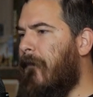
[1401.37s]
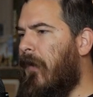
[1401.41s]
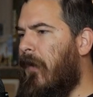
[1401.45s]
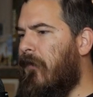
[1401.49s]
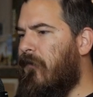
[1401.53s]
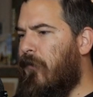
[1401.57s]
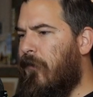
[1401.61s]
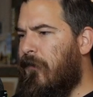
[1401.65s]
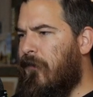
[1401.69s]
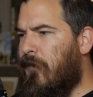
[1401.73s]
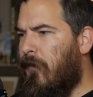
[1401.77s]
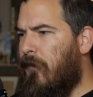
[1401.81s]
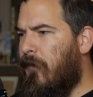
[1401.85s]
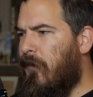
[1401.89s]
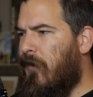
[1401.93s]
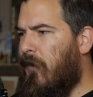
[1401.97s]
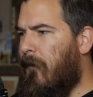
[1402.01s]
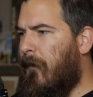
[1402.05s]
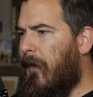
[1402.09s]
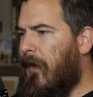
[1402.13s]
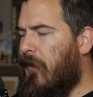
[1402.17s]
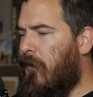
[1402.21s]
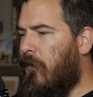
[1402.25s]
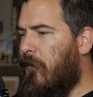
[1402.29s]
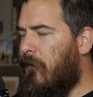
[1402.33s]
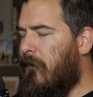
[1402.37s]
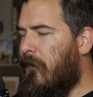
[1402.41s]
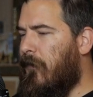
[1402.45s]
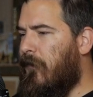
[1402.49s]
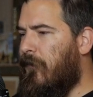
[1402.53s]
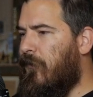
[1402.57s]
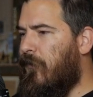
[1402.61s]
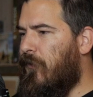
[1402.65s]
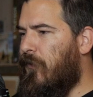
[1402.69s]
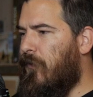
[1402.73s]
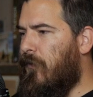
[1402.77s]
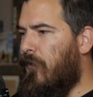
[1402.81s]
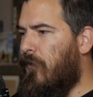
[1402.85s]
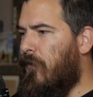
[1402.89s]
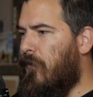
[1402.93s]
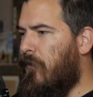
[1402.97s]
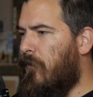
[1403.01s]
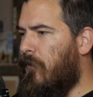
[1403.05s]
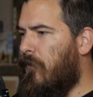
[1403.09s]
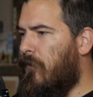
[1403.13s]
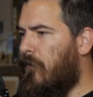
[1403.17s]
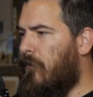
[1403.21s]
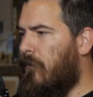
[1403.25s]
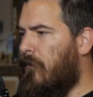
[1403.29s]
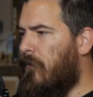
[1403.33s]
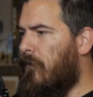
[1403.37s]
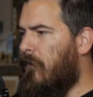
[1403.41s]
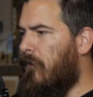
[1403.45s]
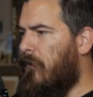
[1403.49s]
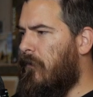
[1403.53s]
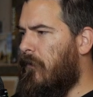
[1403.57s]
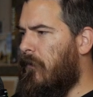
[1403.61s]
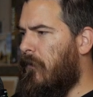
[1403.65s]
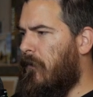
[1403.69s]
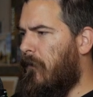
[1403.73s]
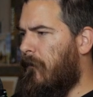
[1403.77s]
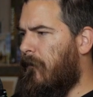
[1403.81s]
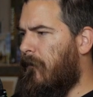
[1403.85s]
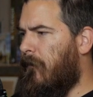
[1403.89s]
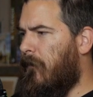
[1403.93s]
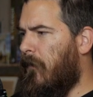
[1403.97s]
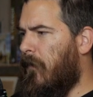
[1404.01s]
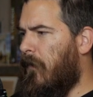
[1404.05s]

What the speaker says: So let's go ahead and come back over to,